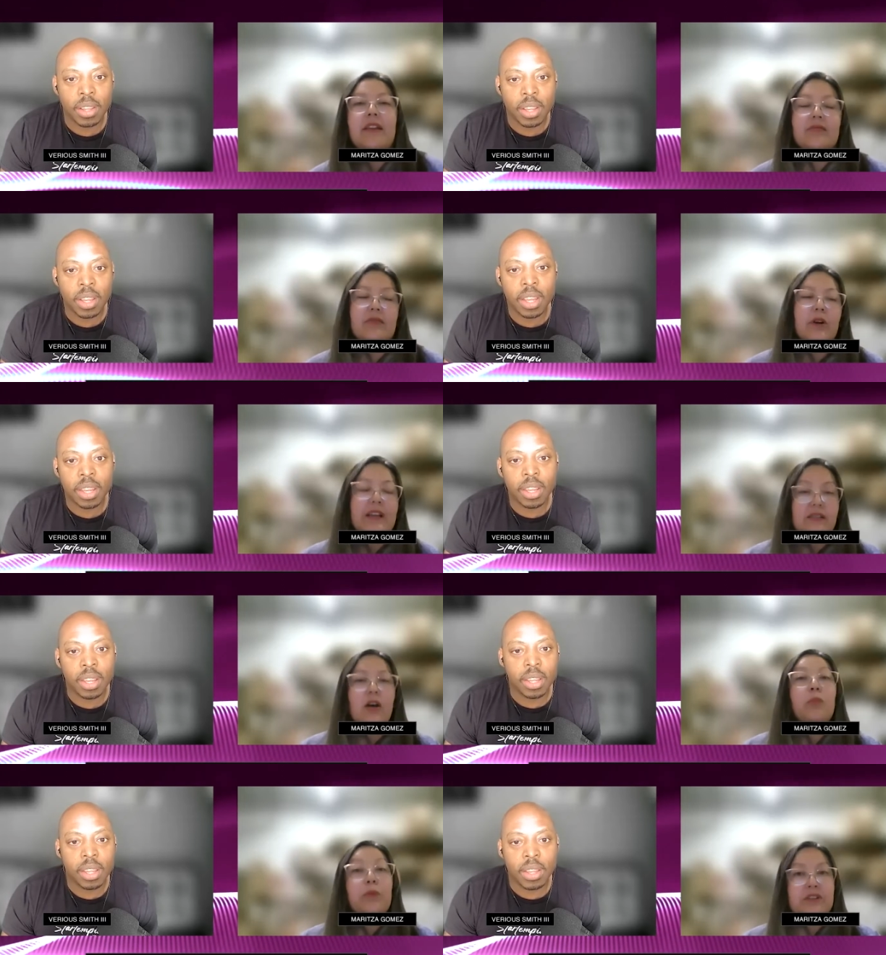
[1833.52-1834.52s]
Speaker 1: Well, his
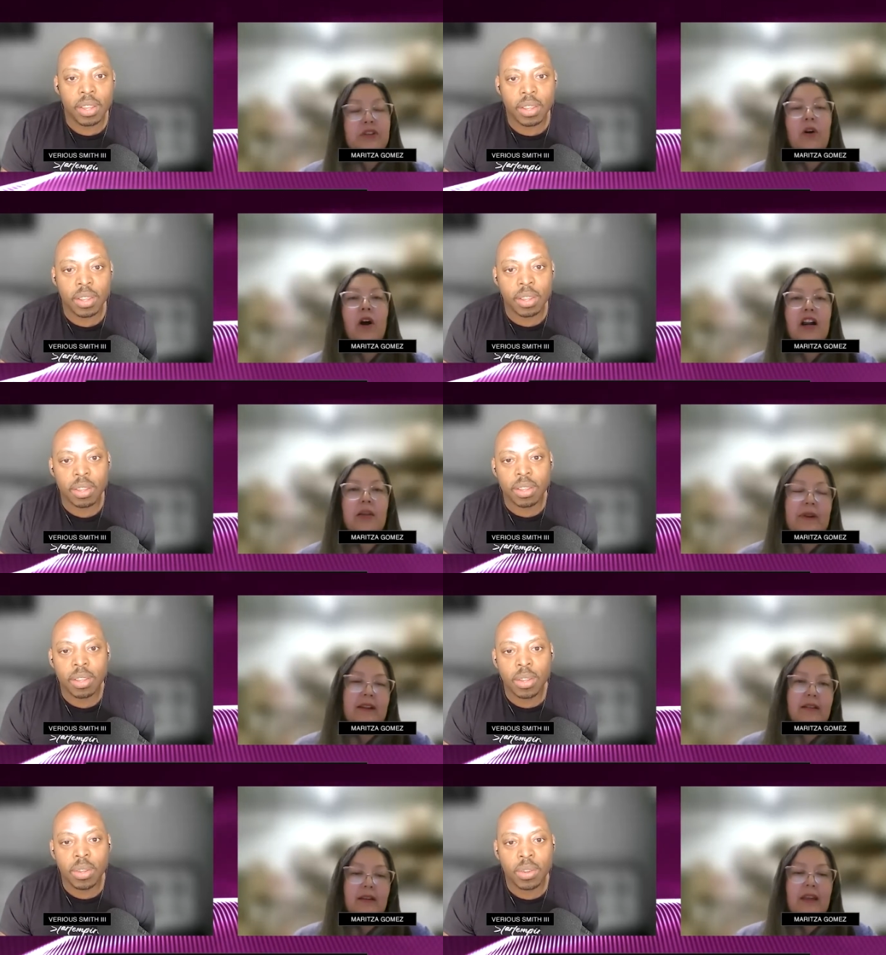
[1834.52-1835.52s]
own personal art,
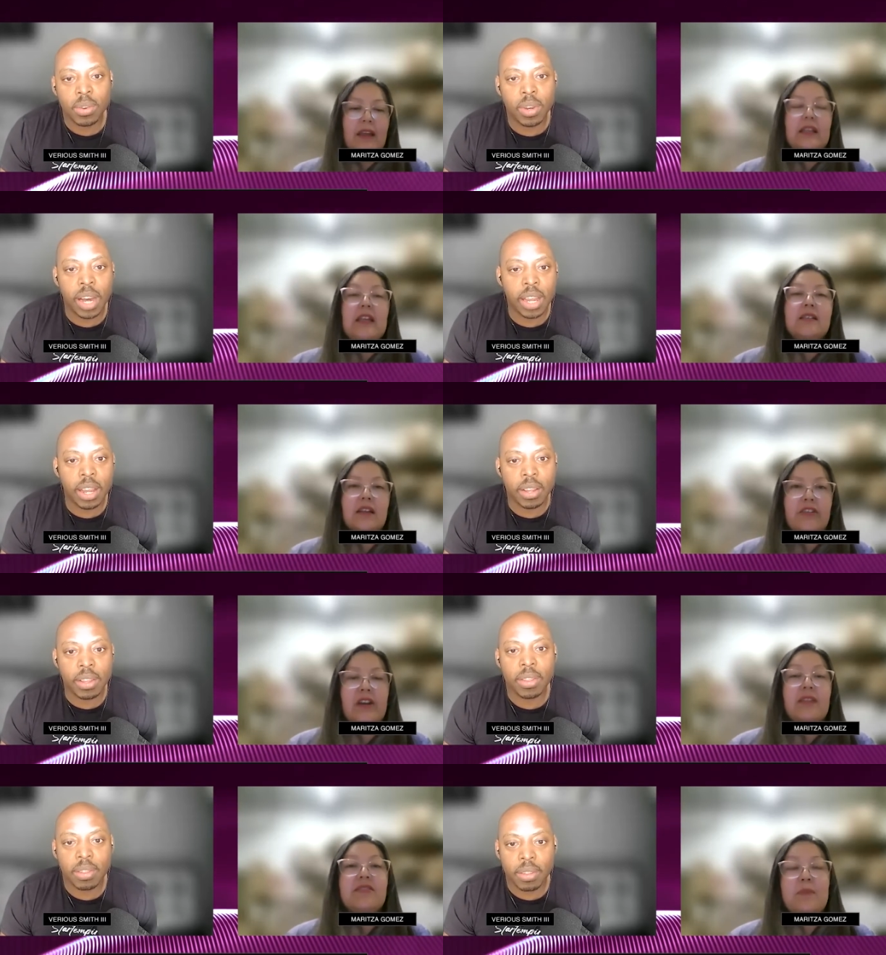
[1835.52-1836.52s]
but he well, uses
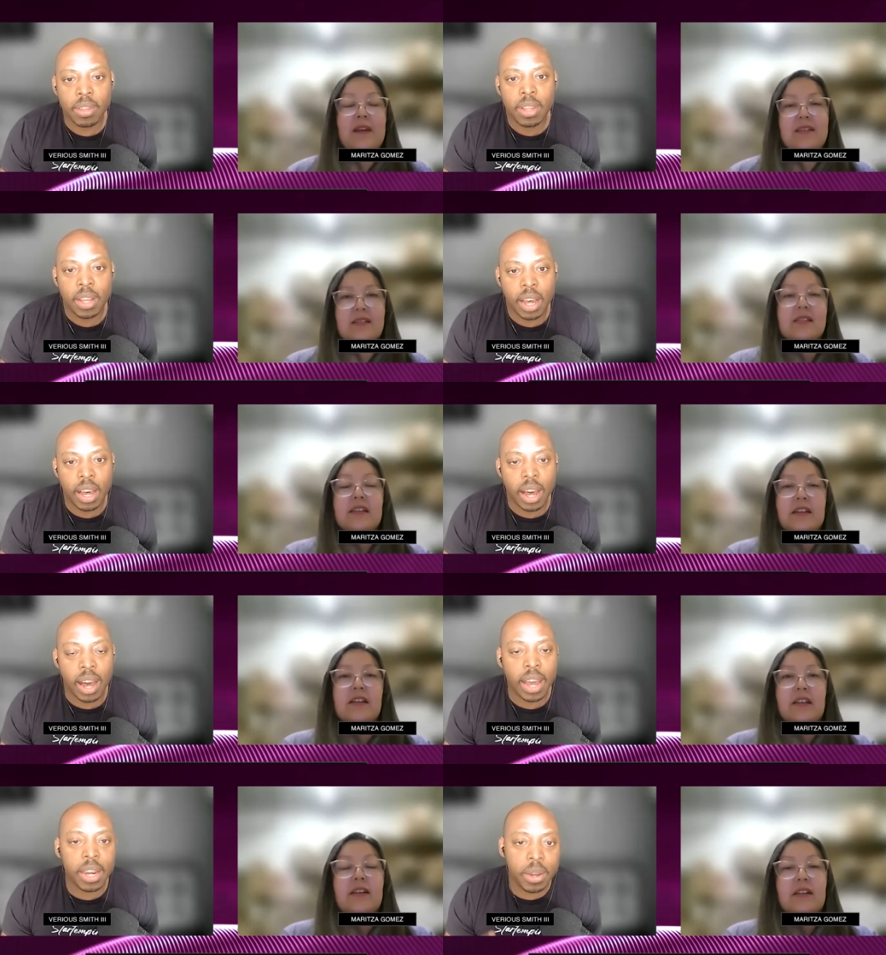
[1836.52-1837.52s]
I, space.
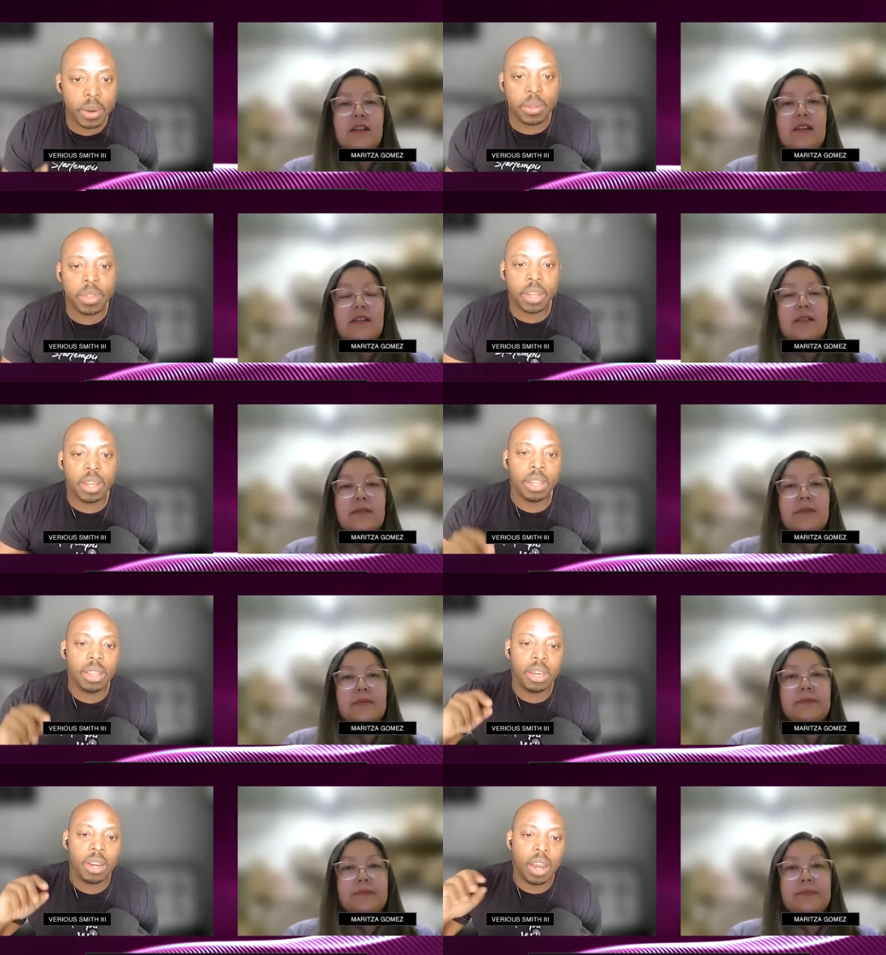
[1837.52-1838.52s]
Speaker 2: I know the
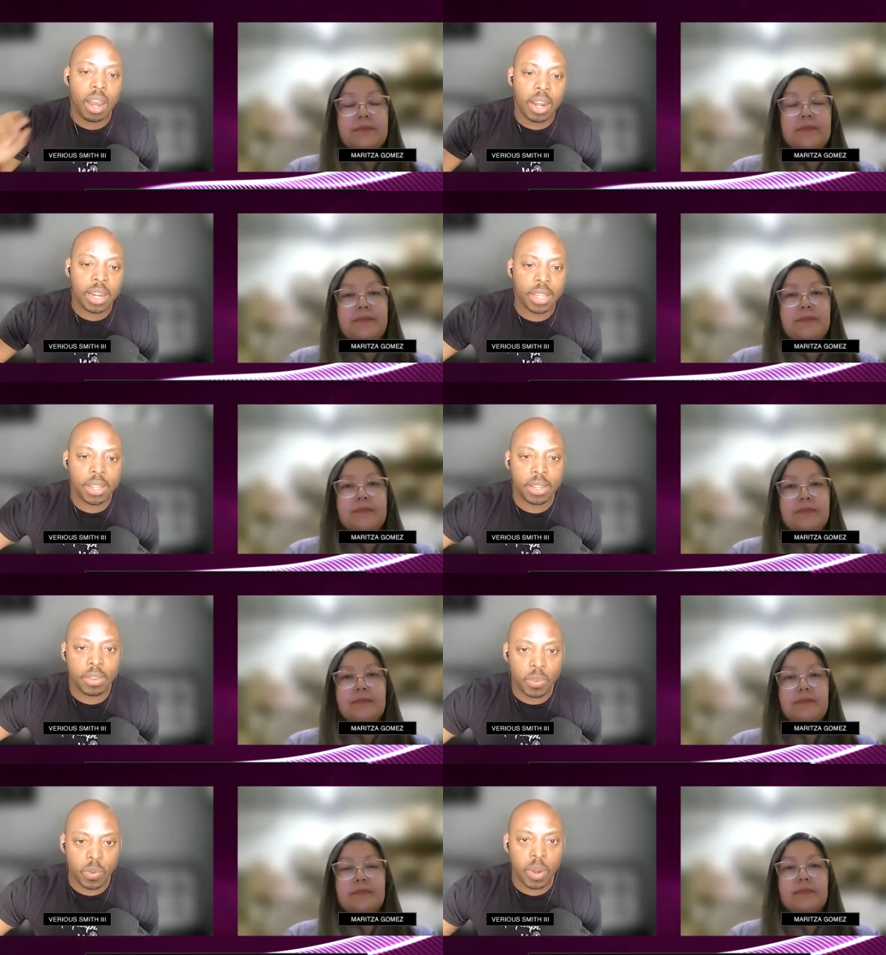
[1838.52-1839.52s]
the artists
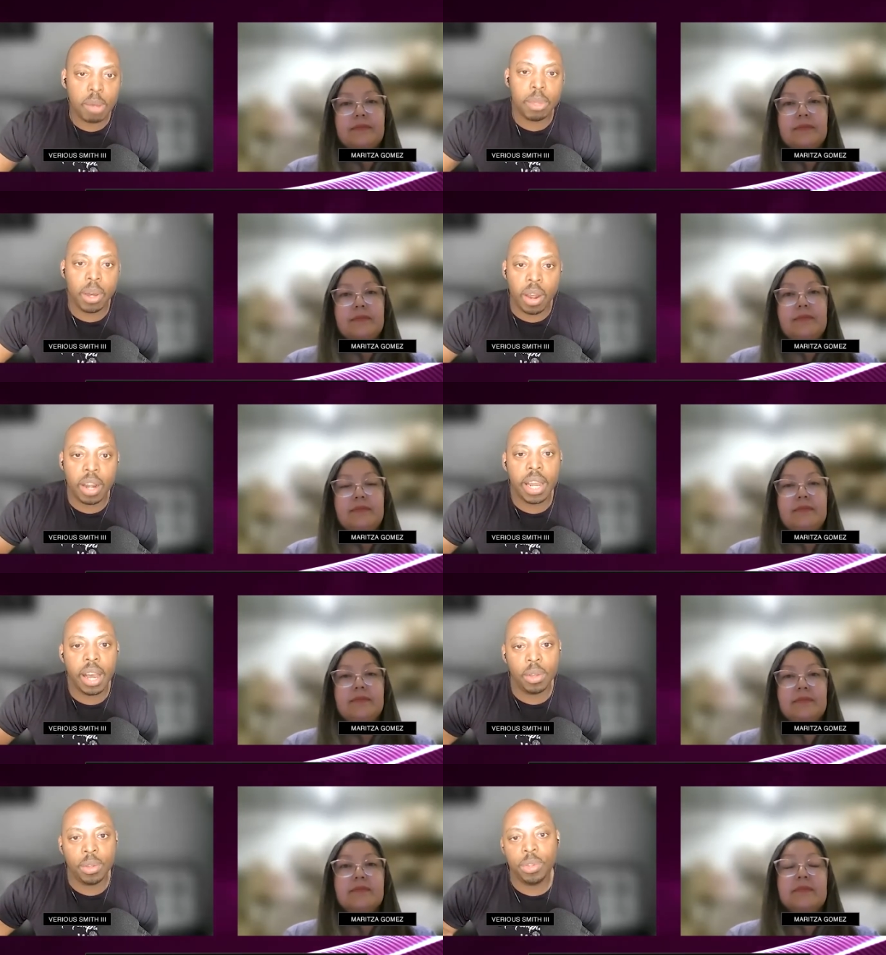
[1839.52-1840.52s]
from the art
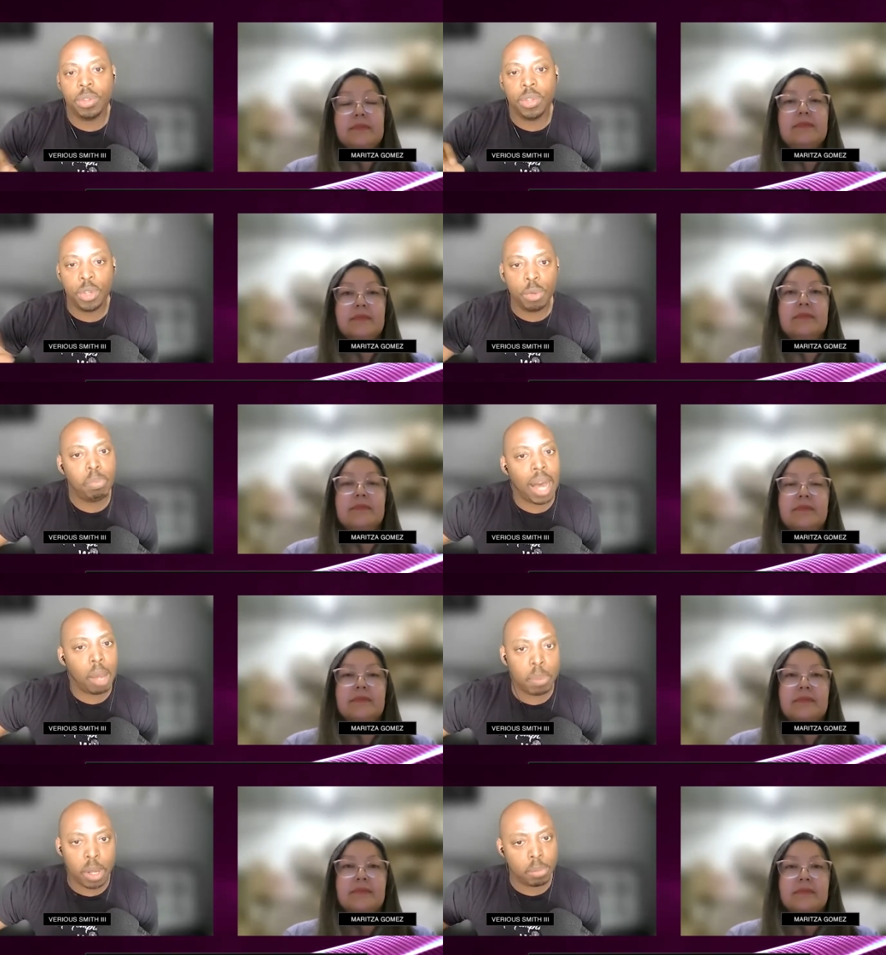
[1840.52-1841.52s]
house do
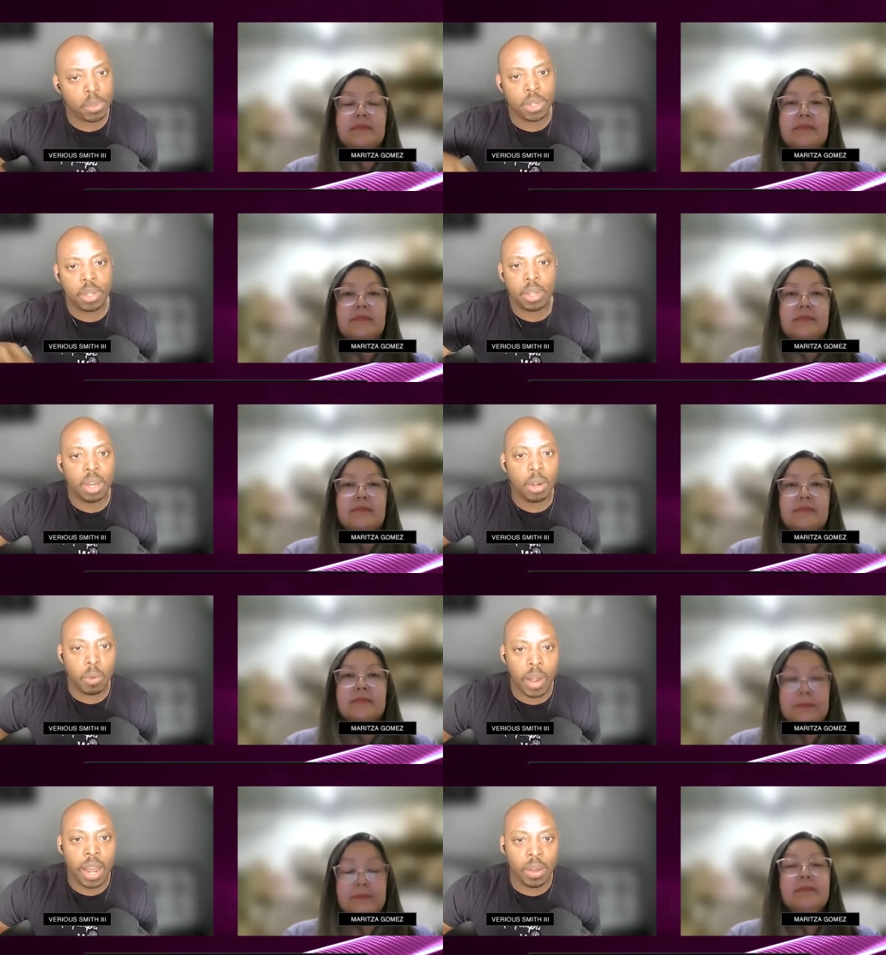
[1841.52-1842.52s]
pop ups
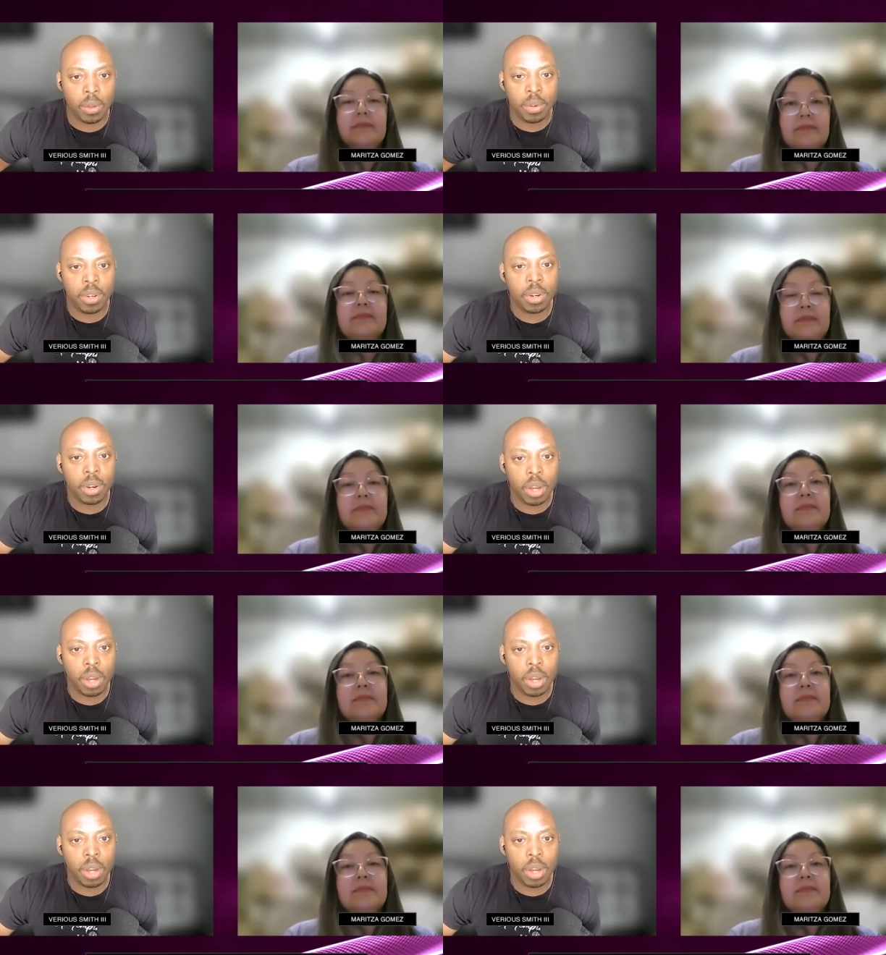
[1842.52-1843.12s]
around mm-hmm.